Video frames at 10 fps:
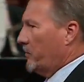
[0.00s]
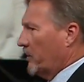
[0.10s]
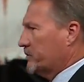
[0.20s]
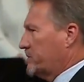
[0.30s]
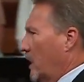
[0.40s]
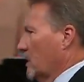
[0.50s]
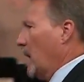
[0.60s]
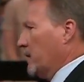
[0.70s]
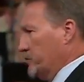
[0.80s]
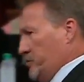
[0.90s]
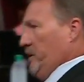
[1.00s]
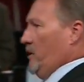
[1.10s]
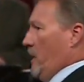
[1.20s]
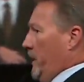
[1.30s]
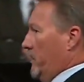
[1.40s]
there's a lot of
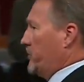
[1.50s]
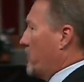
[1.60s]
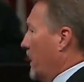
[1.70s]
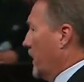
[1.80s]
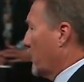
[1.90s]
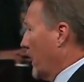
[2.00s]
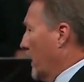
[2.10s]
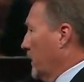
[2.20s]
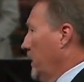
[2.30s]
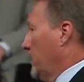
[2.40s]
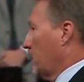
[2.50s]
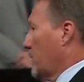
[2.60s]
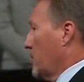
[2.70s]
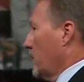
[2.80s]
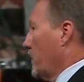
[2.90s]
generators running around here,
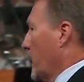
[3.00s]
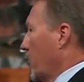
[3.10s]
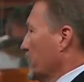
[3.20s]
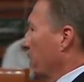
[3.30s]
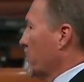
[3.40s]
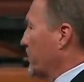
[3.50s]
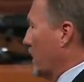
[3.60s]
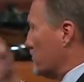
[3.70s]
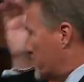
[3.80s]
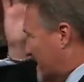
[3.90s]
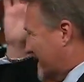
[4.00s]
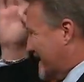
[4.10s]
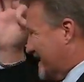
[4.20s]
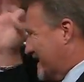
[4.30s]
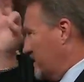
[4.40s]
because it was that
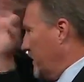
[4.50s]
bzzz